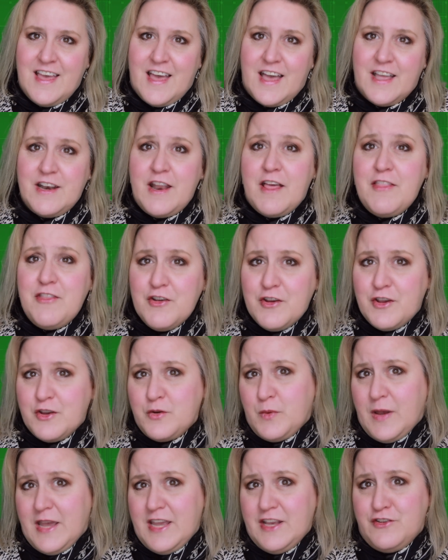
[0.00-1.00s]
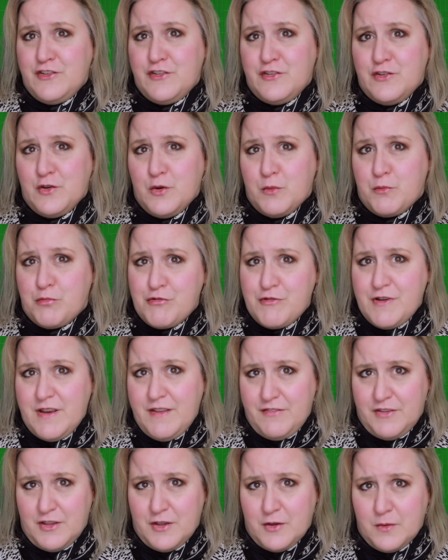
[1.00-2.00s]
Another good way to
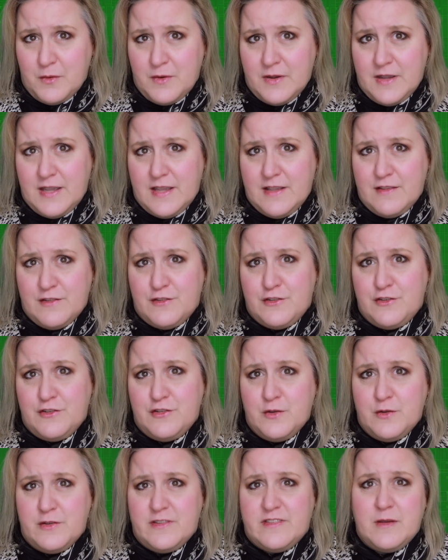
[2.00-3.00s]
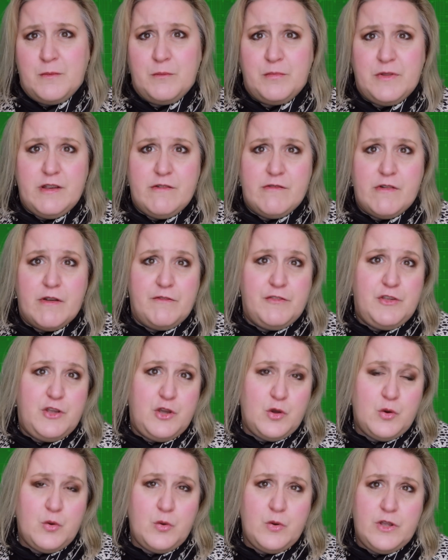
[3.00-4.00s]
preview is to simply
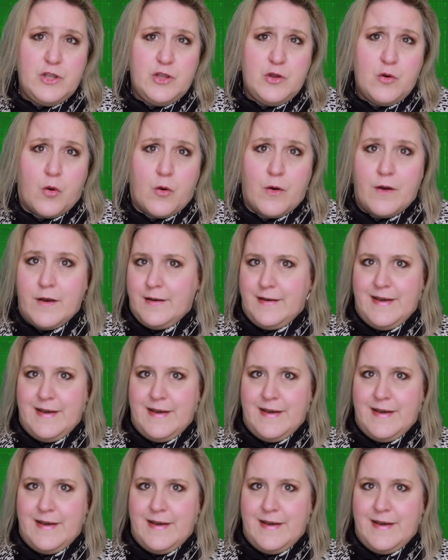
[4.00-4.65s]
review your